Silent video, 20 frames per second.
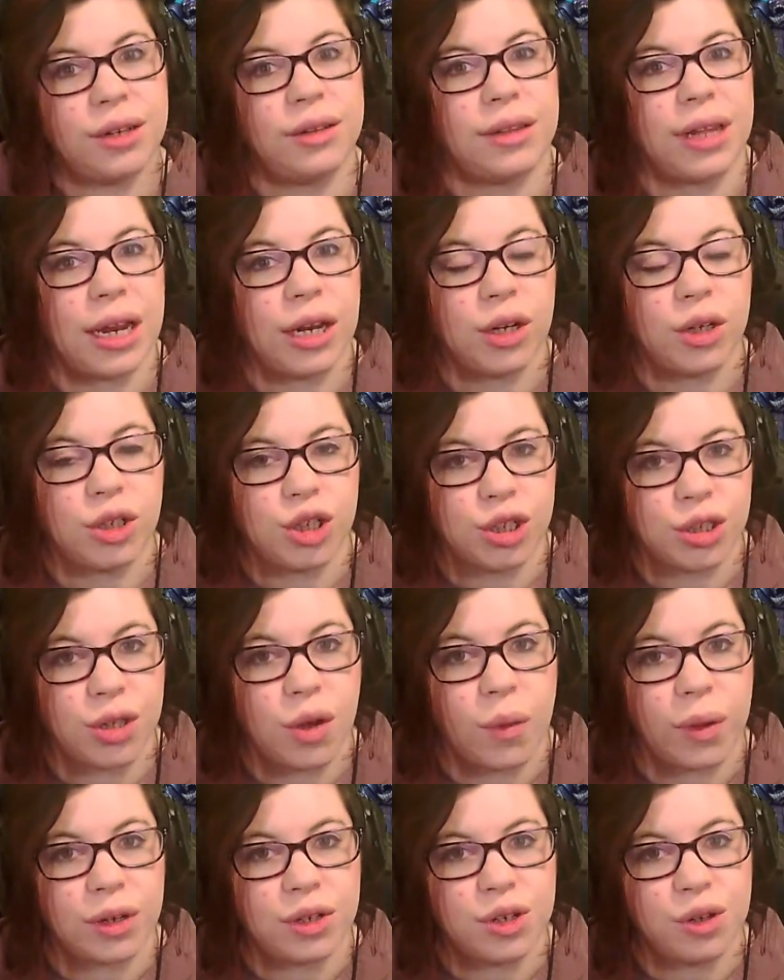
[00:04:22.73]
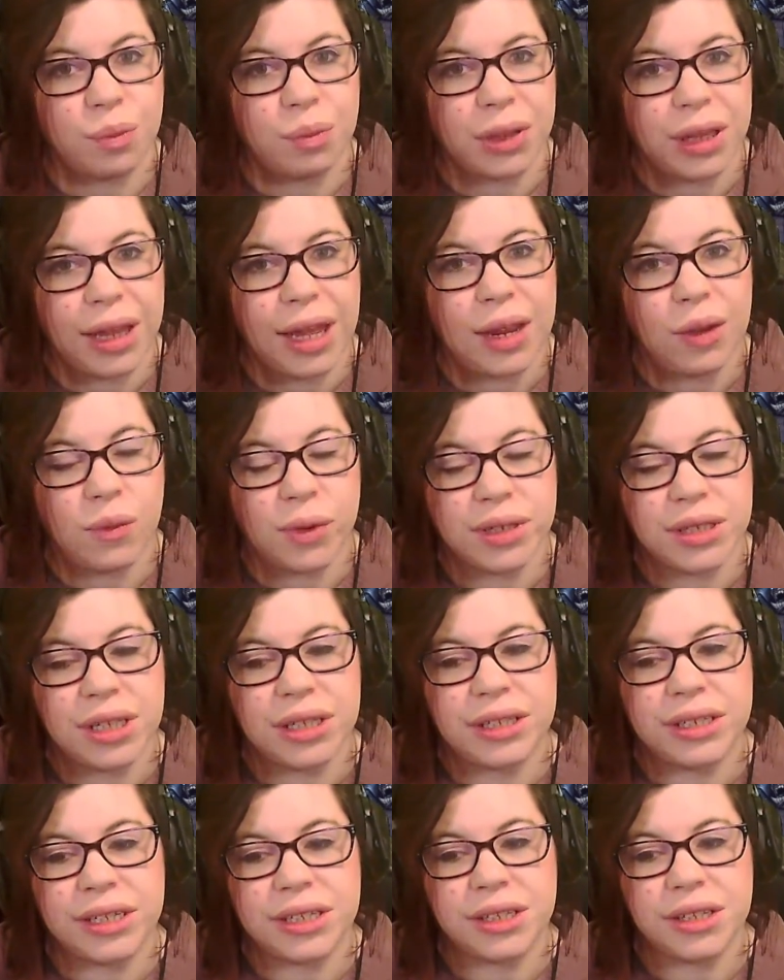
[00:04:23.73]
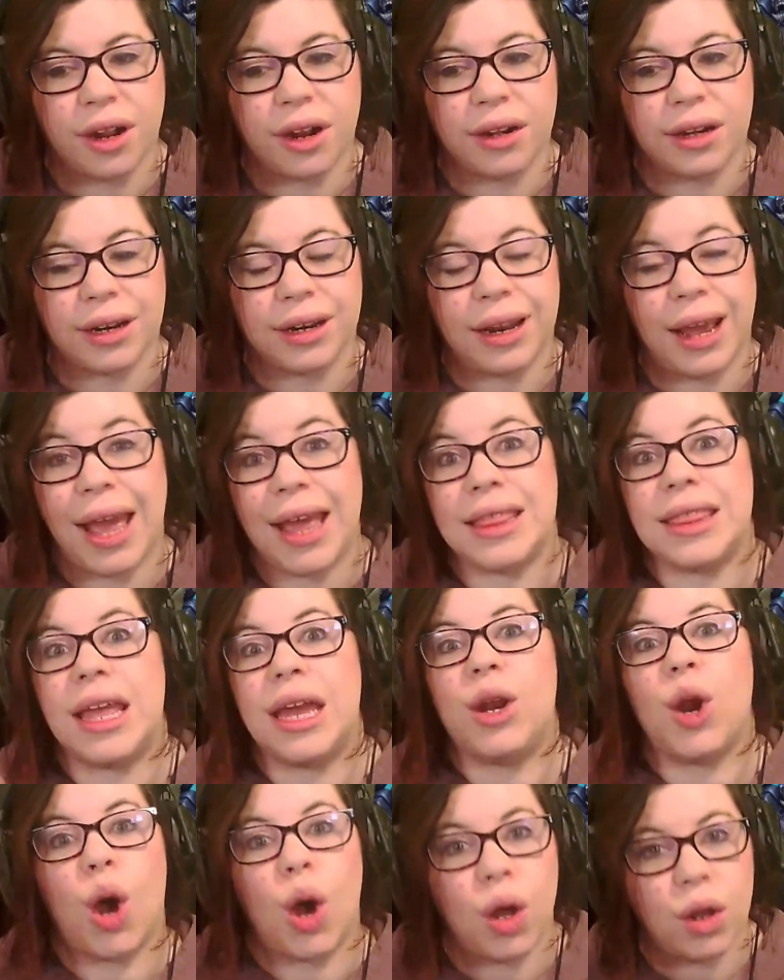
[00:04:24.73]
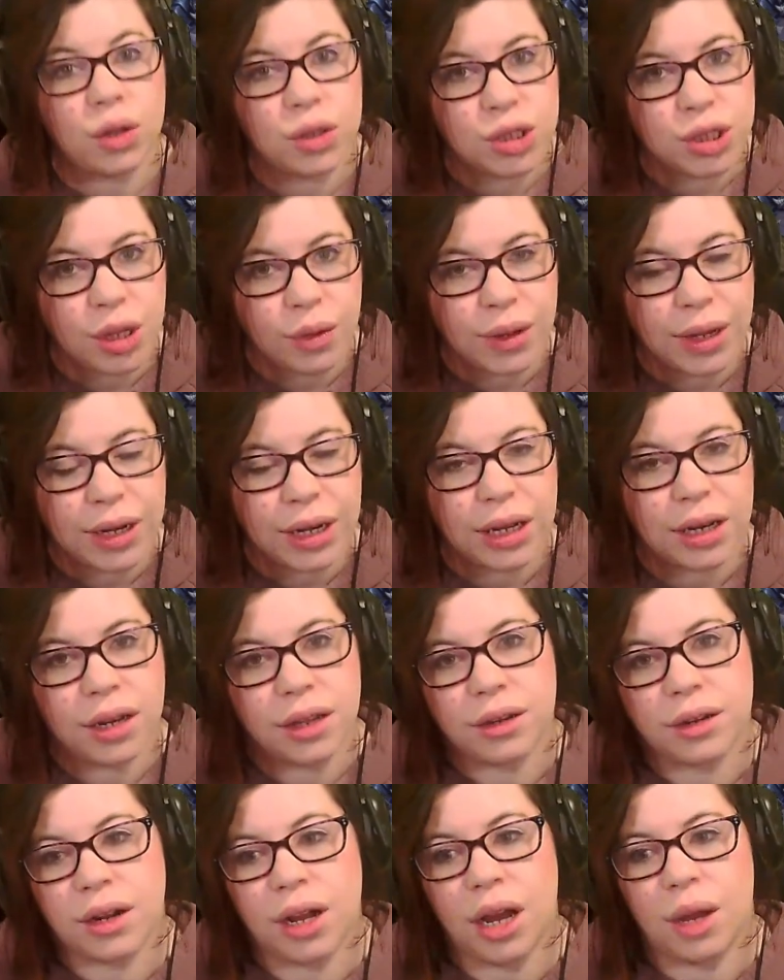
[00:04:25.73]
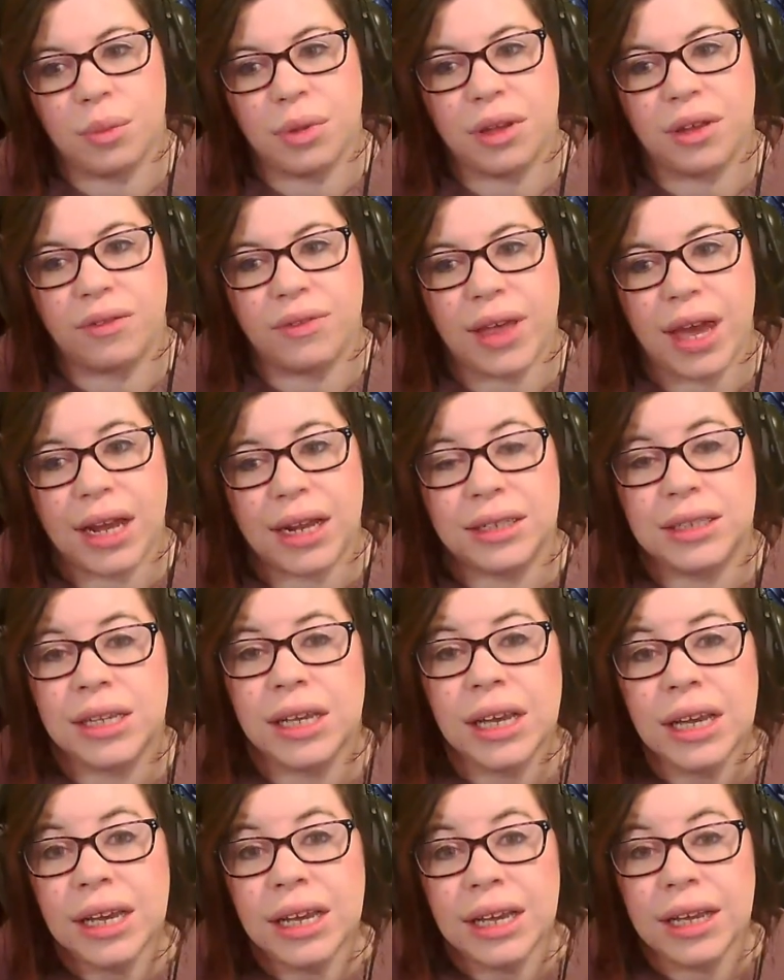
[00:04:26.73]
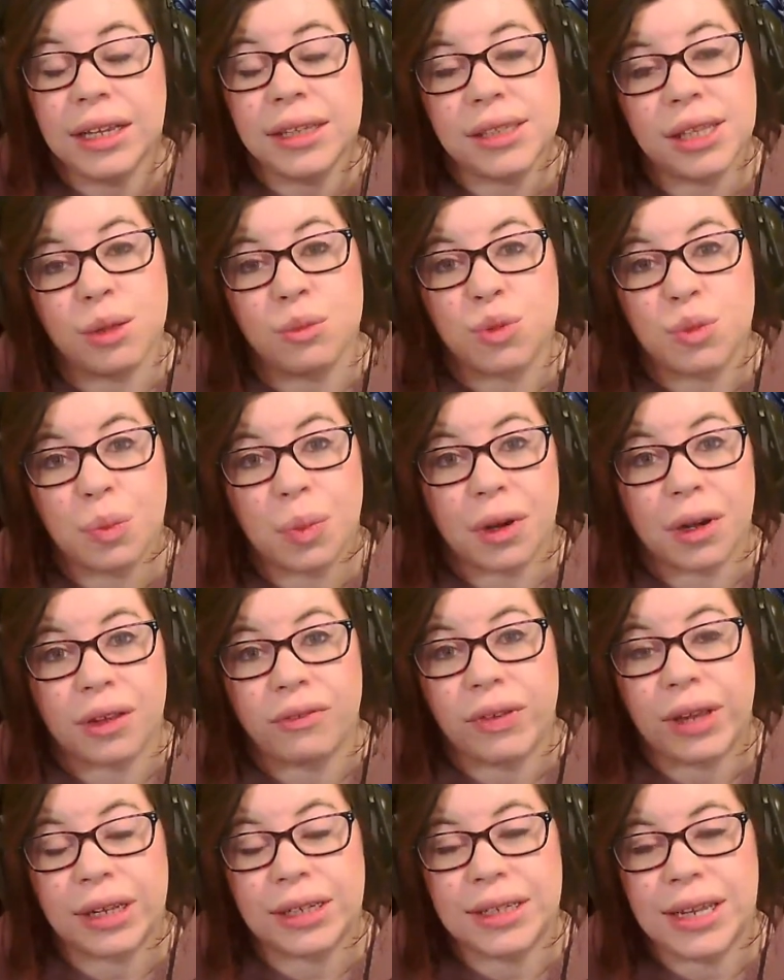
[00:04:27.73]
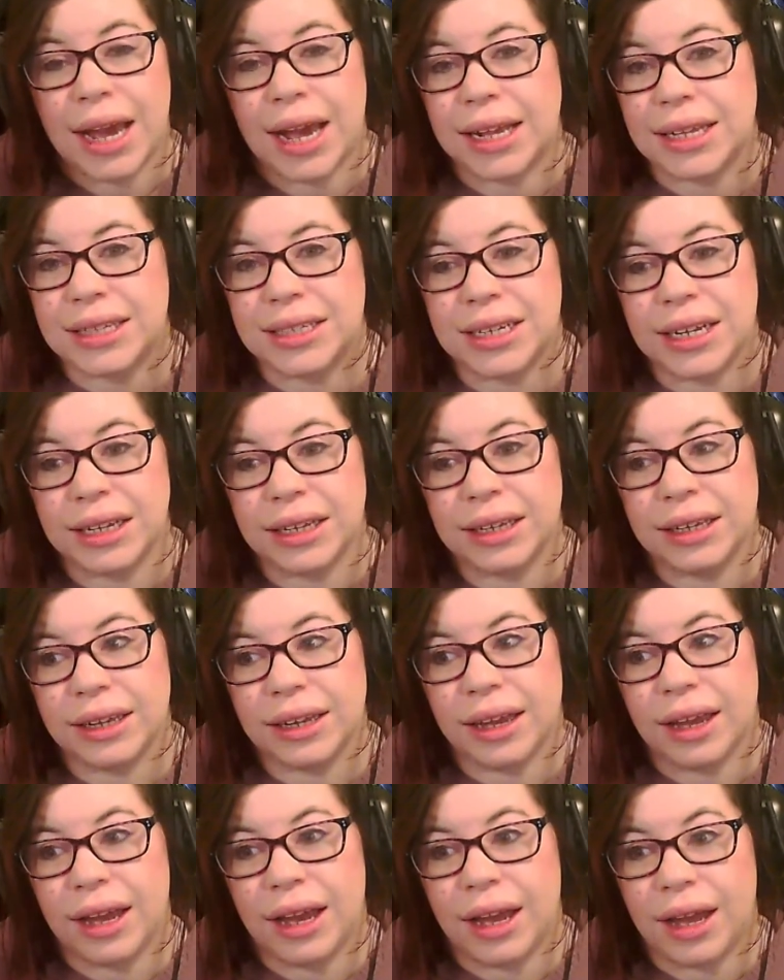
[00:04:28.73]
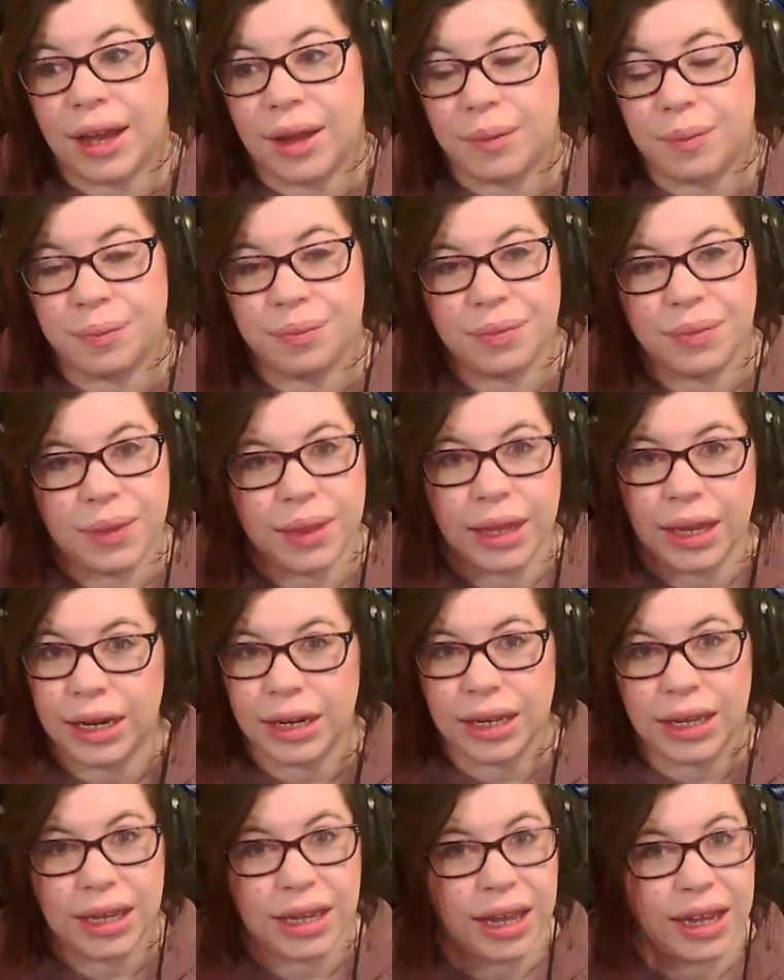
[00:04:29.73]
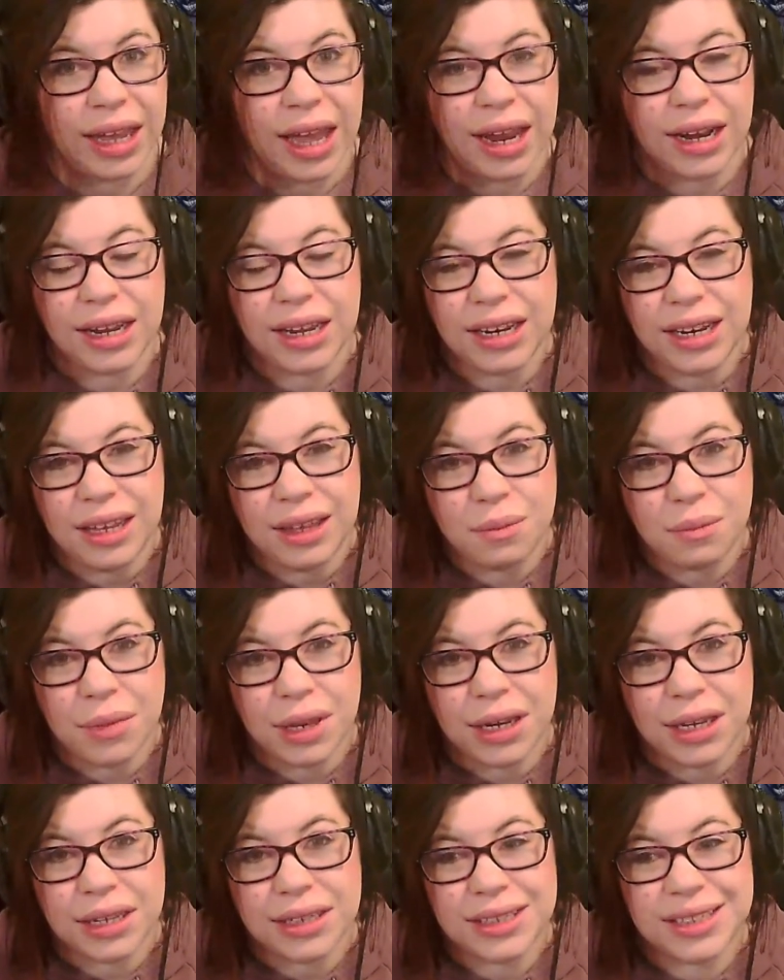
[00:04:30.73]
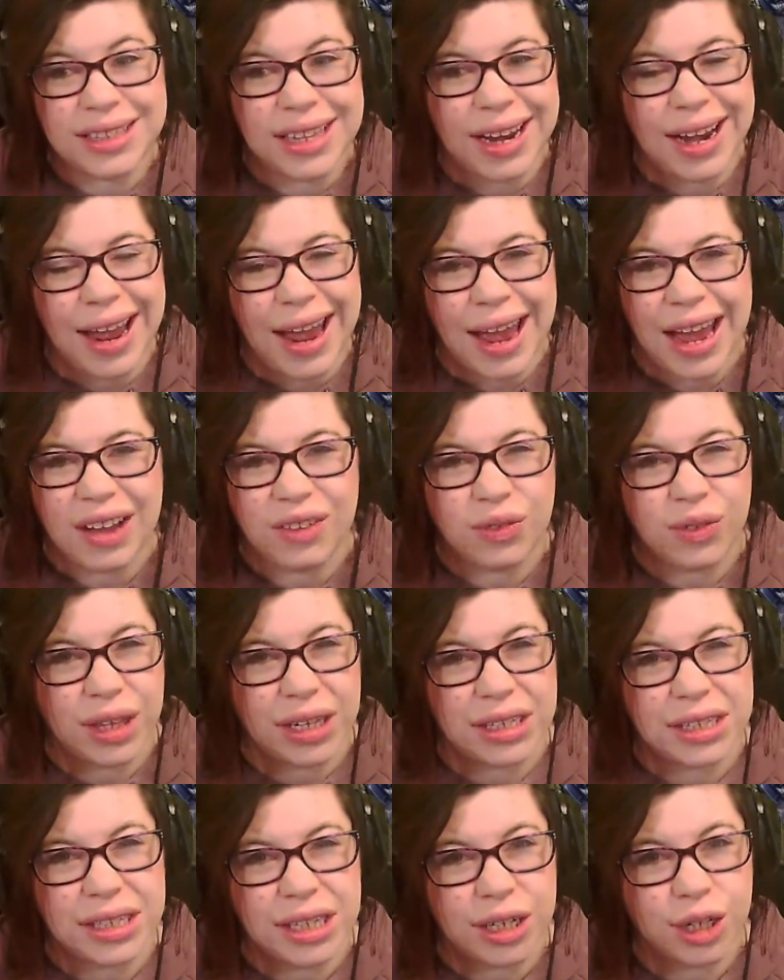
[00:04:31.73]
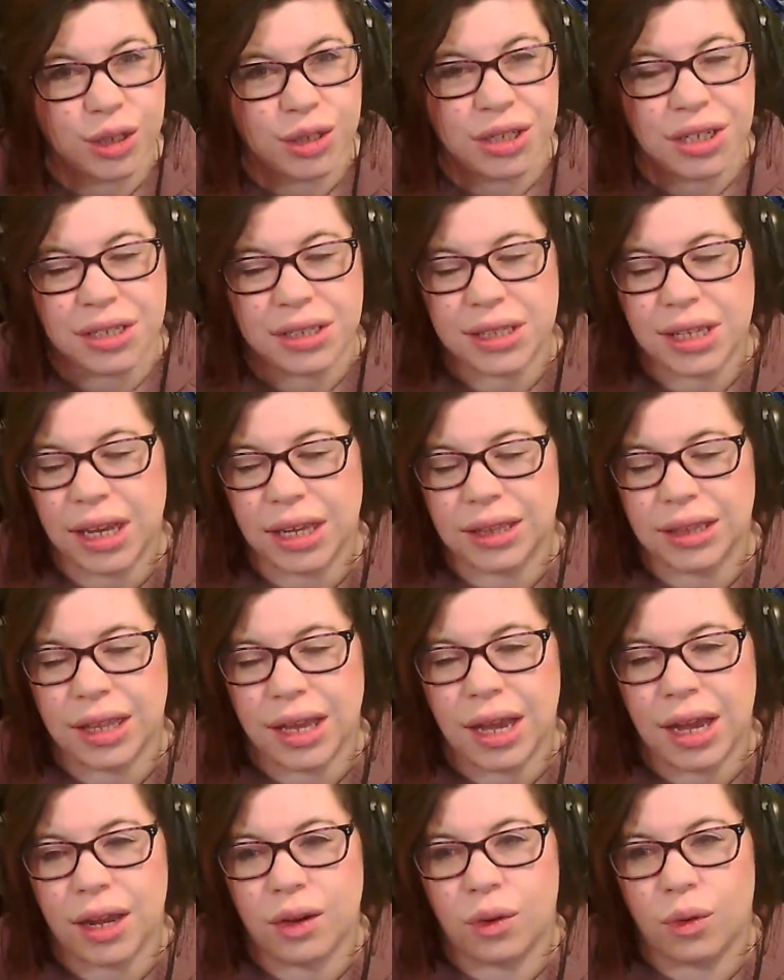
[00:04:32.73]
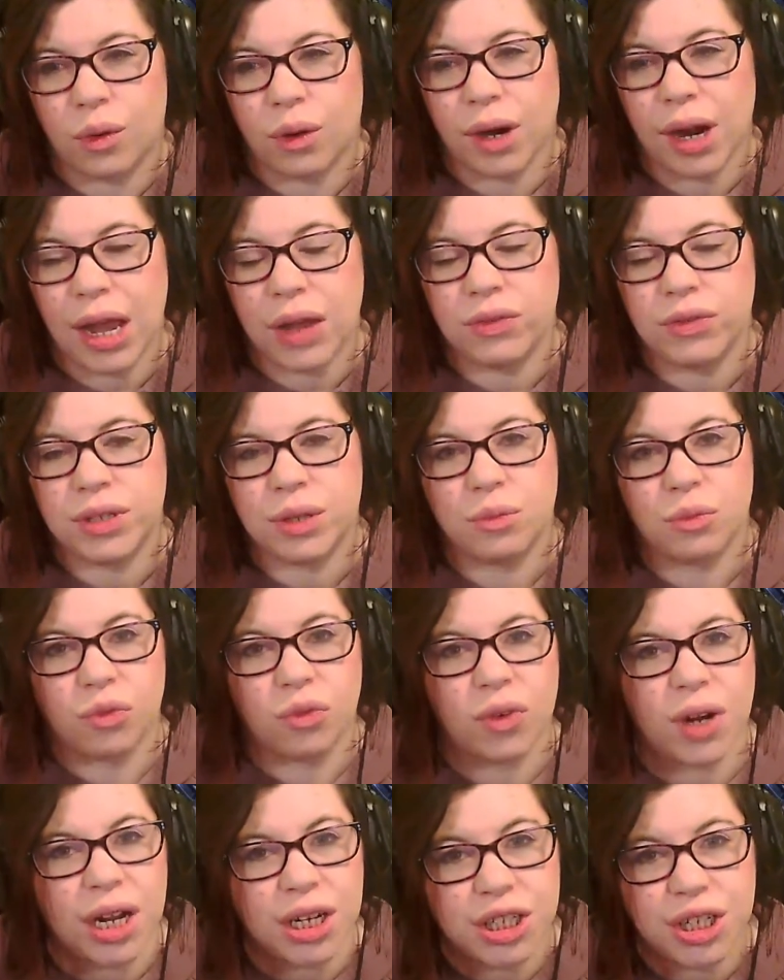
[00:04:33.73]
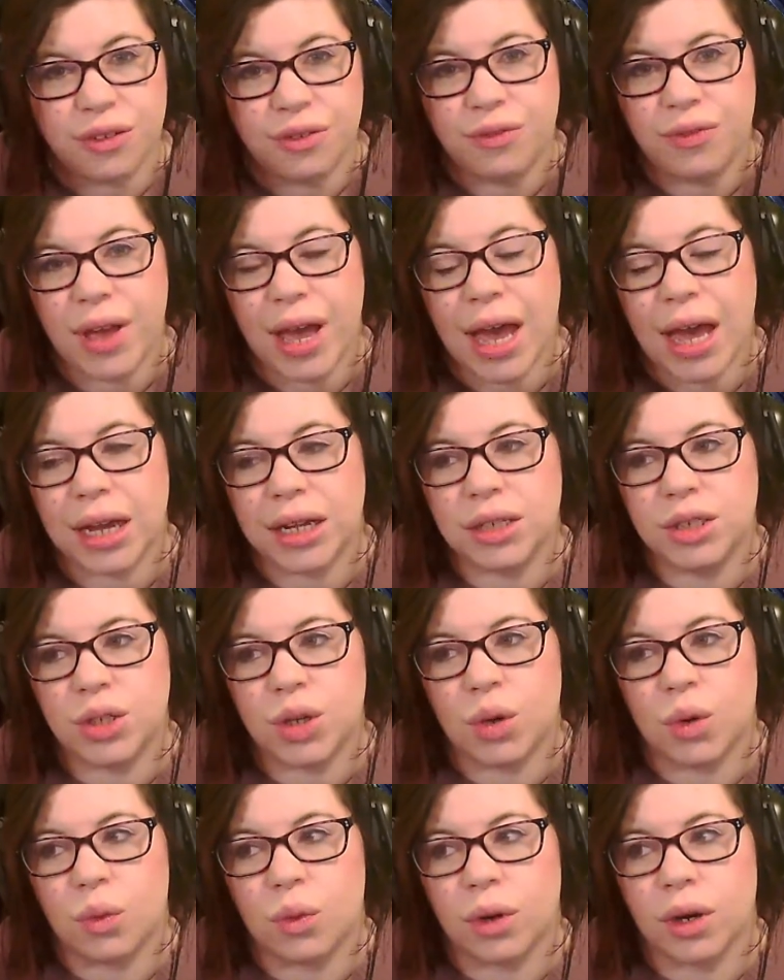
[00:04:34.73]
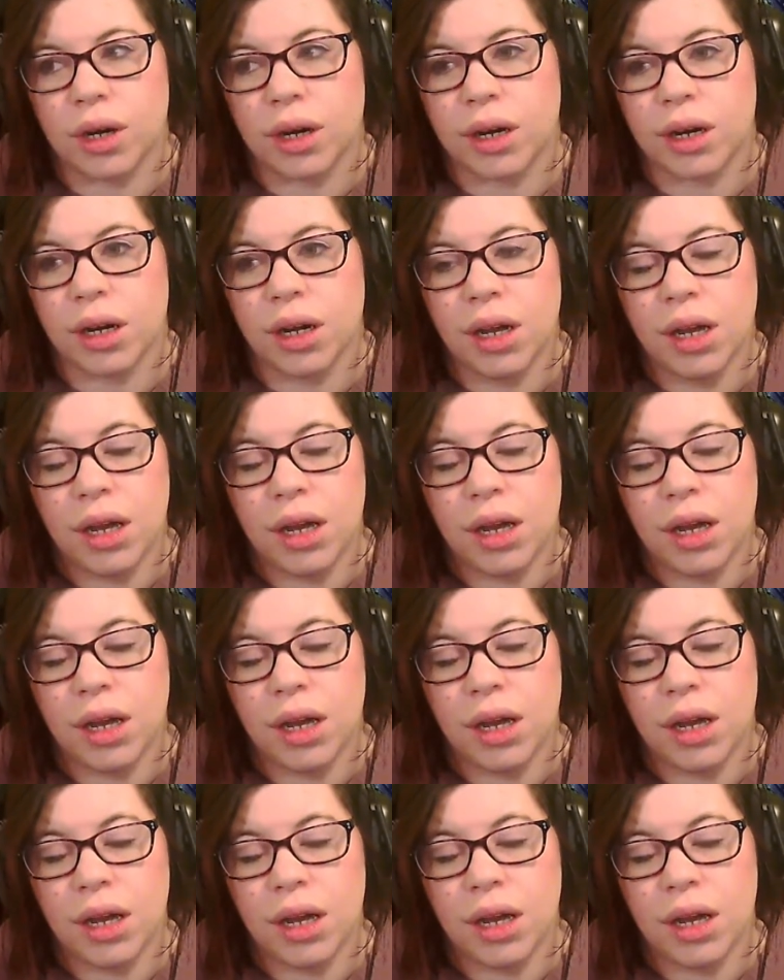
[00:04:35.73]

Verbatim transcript: then just going to play once it's discarded, and then also getting another copy of that seems pretty fantastic. Um, any again any minions that have like synergies like that or have some rush effect or